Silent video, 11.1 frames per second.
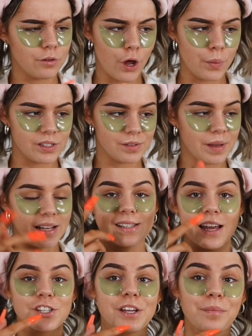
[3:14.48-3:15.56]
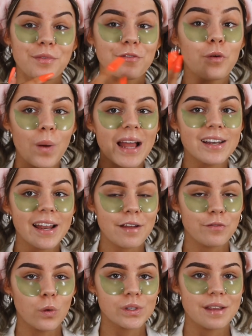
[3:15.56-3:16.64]
no, it's actually, where did I
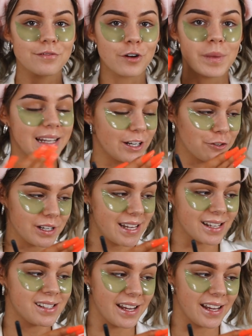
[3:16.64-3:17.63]
get 14 from? It literally says